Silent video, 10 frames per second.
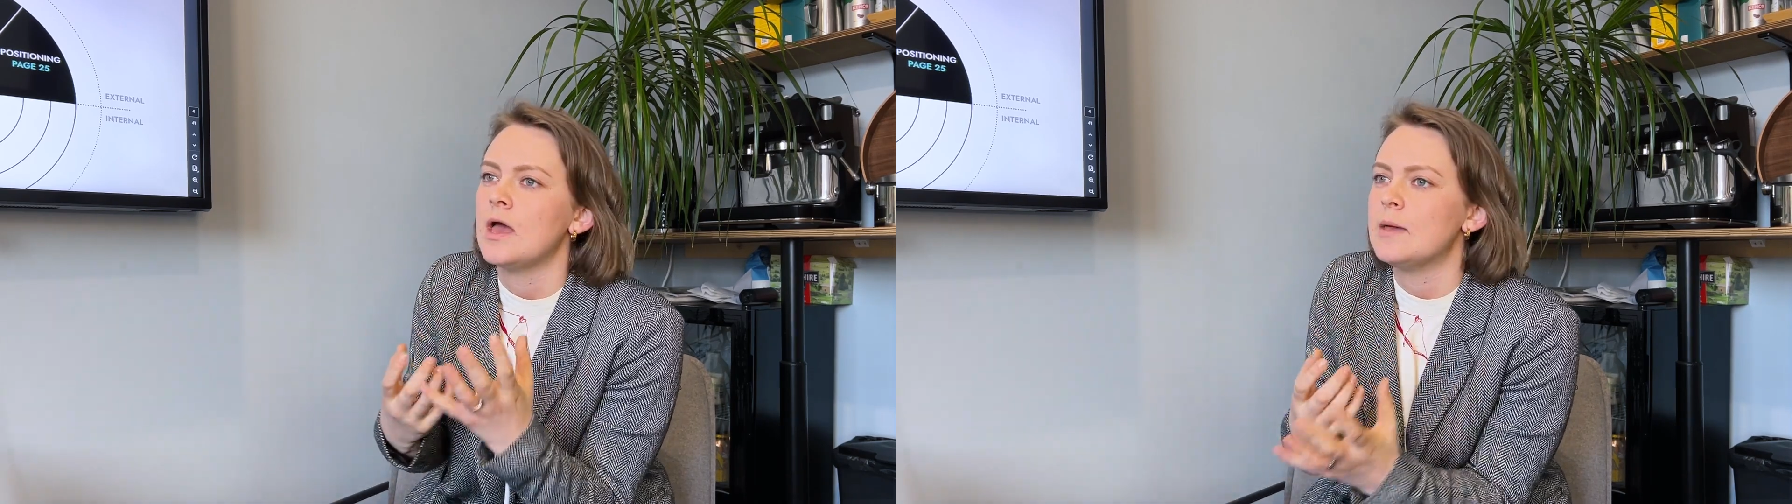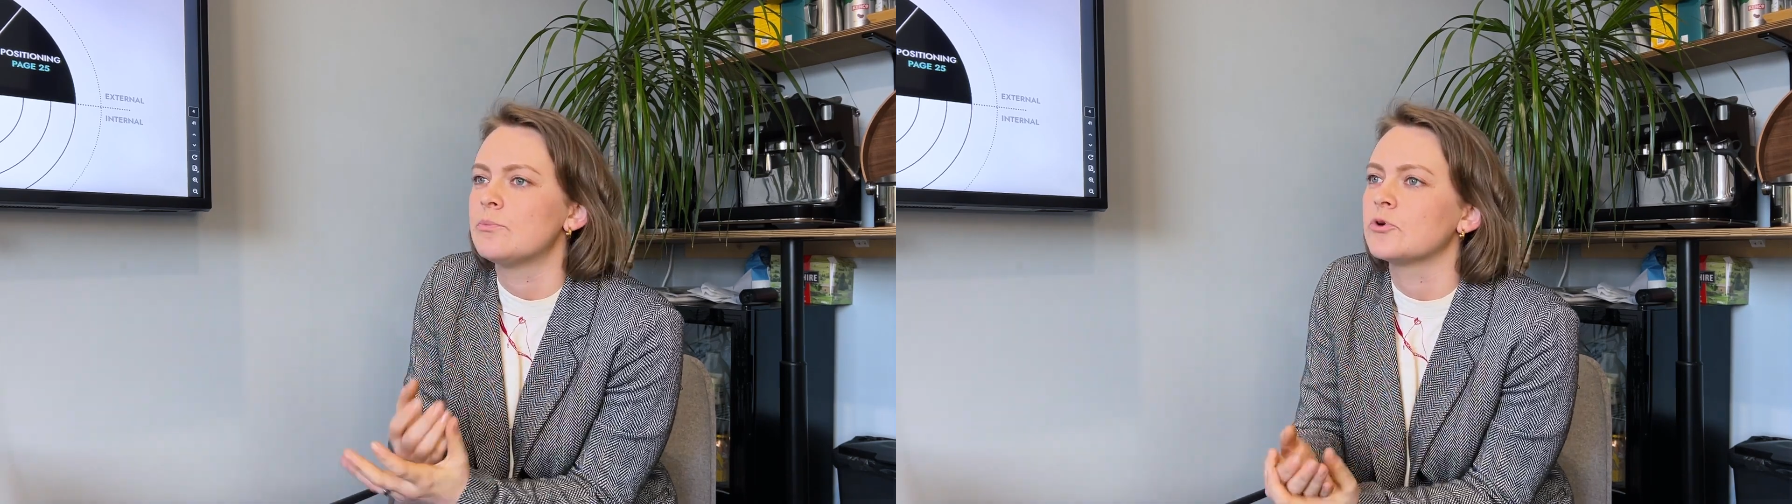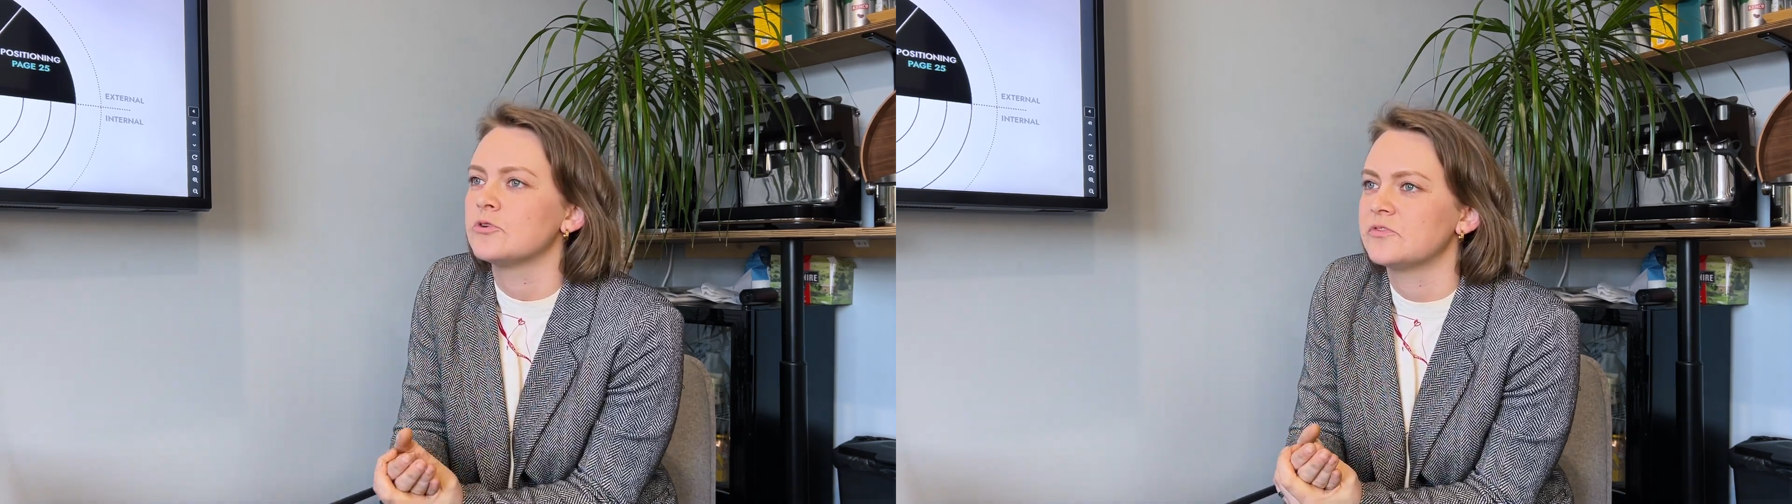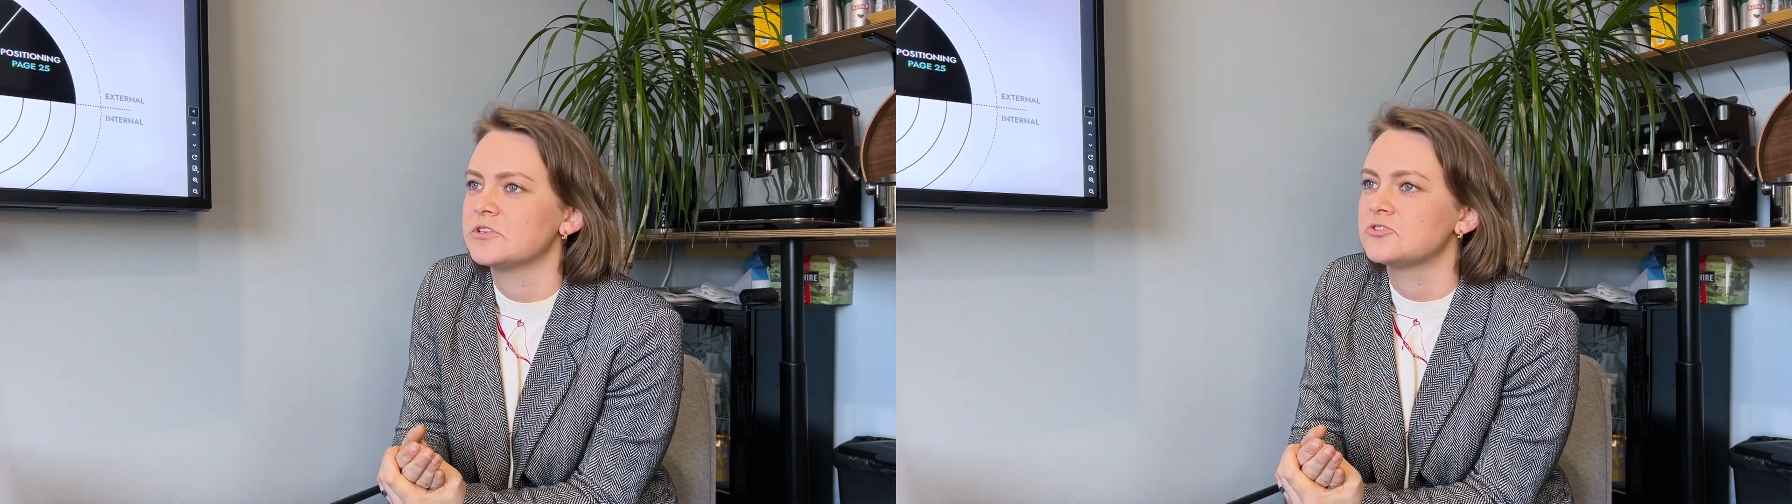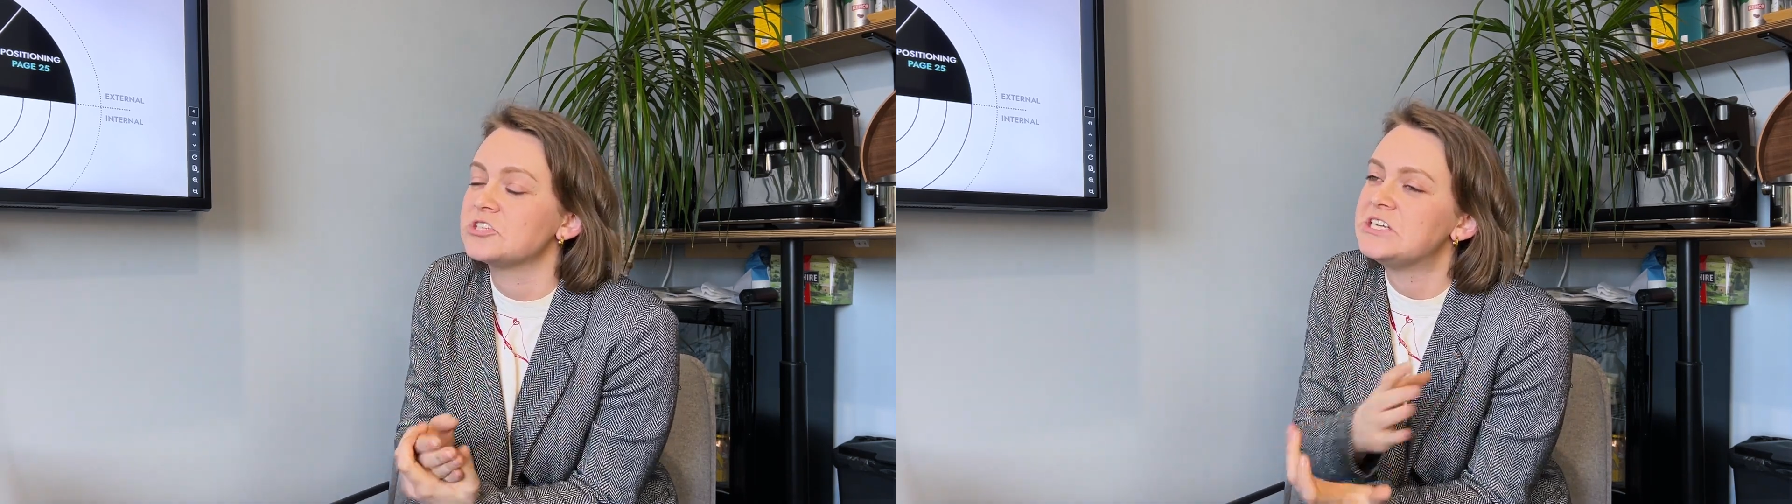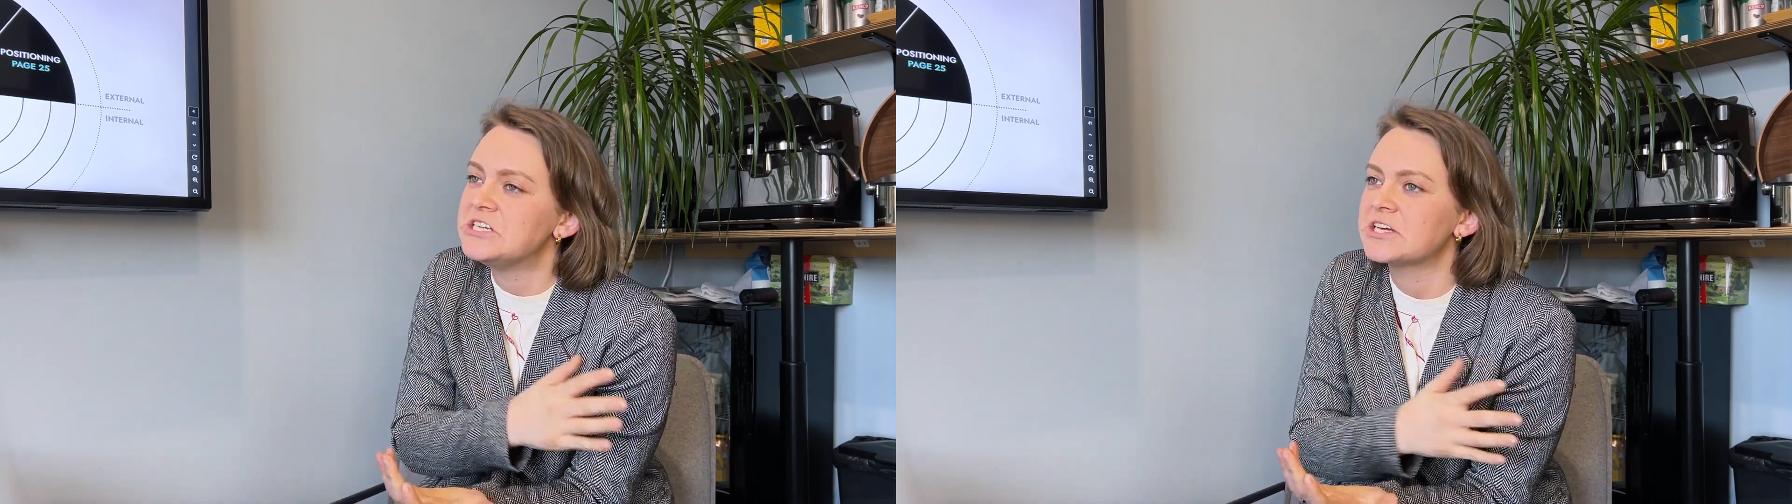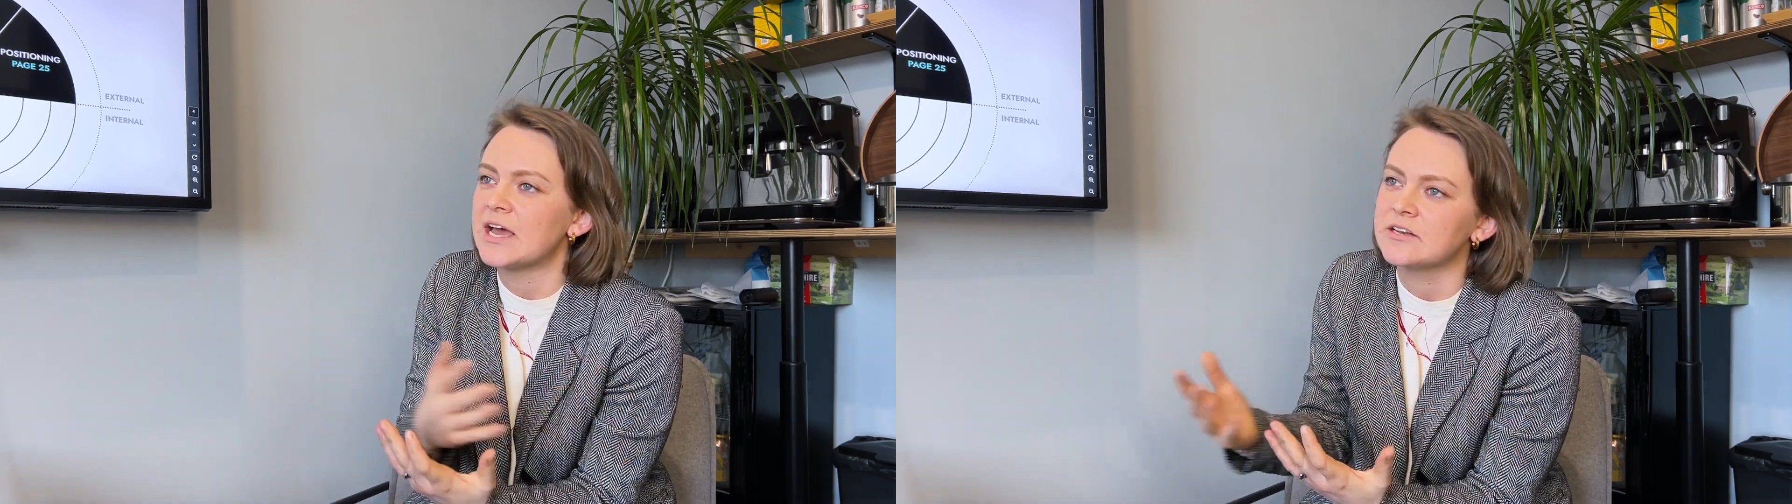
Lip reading: improve the strategic